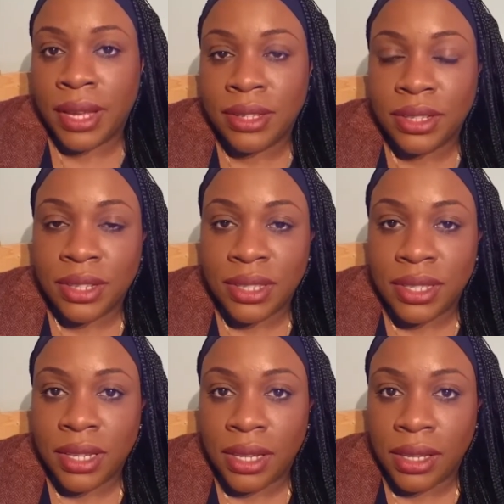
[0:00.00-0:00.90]
as you could
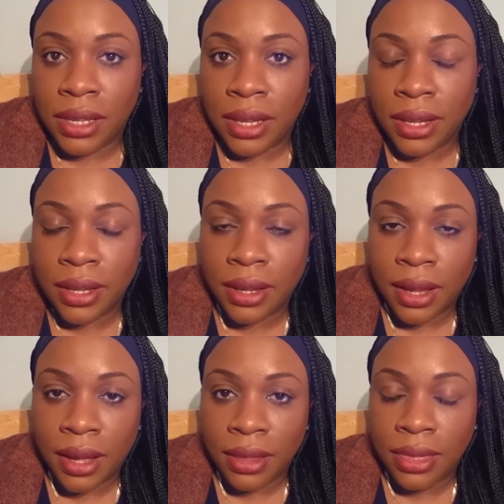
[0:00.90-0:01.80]
see,
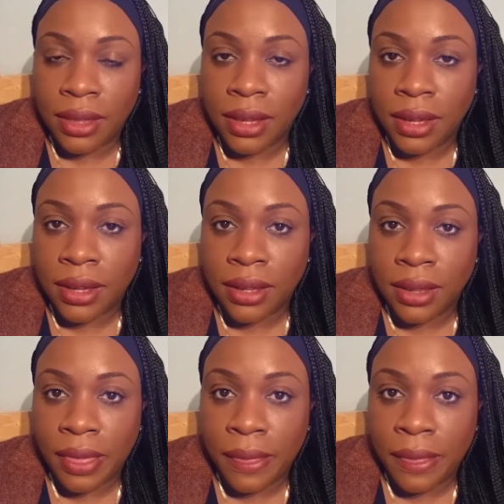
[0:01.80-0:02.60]
I think